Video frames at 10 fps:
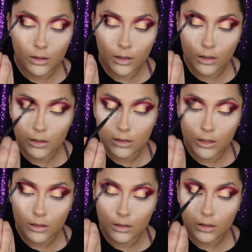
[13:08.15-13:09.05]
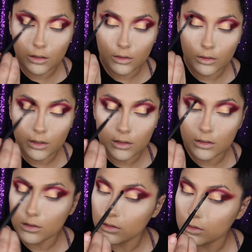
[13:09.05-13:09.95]
it looks like a cut
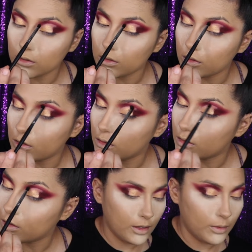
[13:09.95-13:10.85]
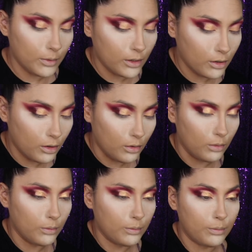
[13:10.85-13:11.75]
crease. Now I'm gonna go
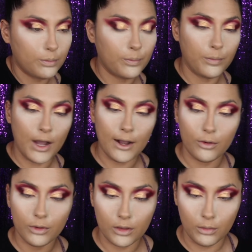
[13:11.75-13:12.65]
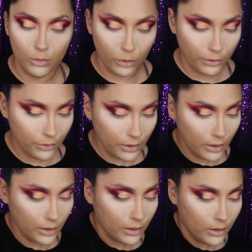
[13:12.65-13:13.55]
back with the Morphe
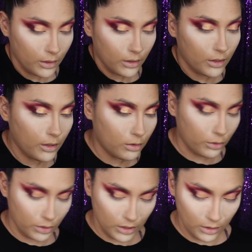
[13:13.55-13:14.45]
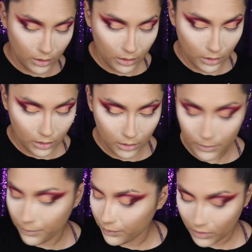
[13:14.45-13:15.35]
E13
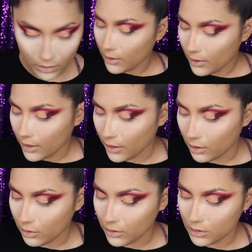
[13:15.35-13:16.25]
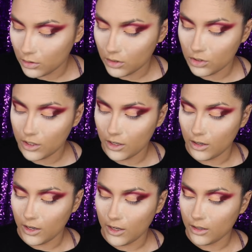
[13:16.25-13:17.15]
and go into the shade
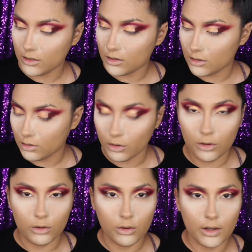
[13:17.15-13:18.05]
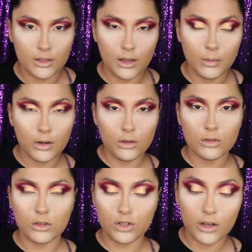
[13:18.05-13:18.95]
Next, or no, Crazy. I'm gonna use
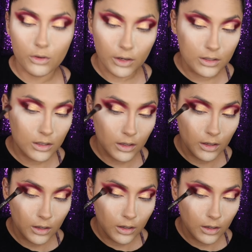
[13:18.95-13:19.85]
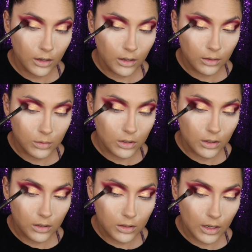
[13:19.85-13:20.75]
the shade Crazy, and I'm just
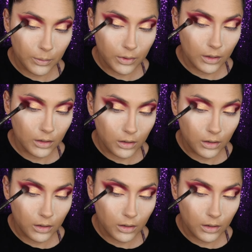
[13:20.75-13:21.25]
gonna tap it